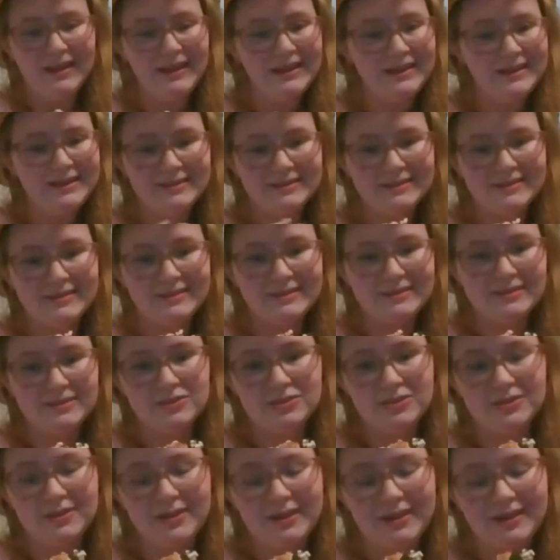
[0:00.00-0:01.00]
And
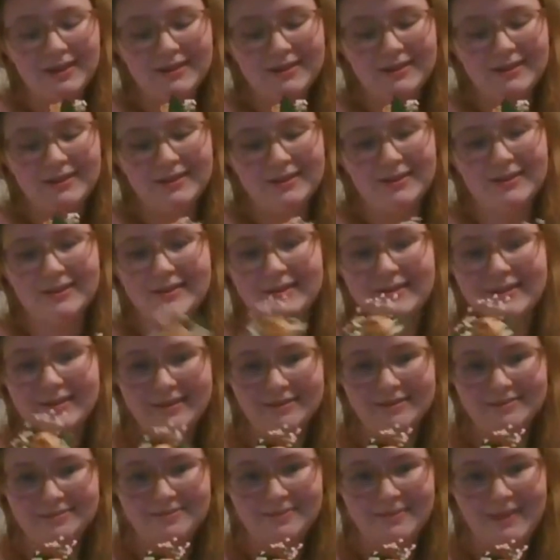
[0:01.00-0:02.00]
so yeah,
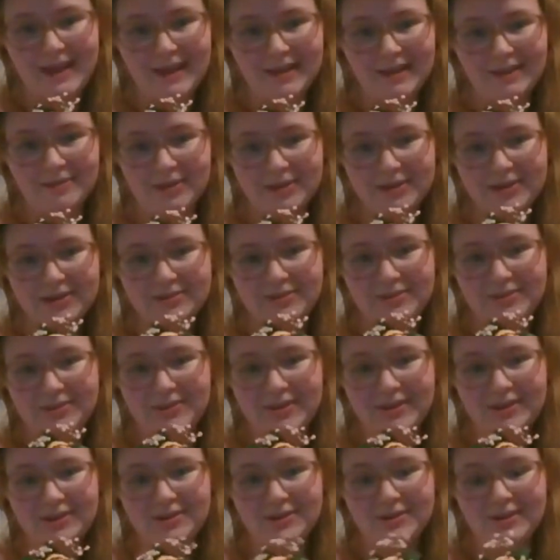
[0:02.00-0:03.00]
my
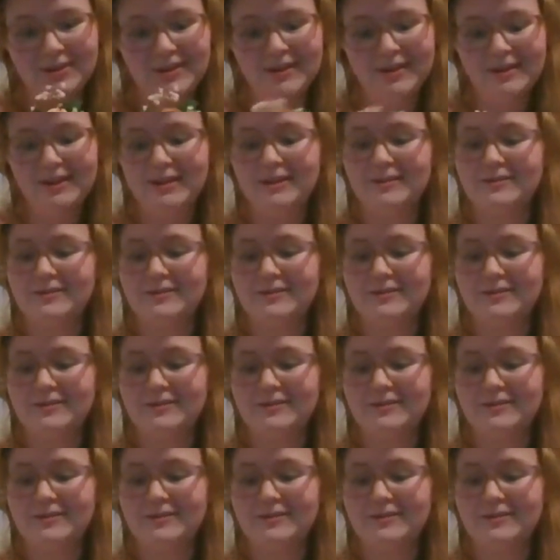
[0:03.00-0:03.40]
wonderful little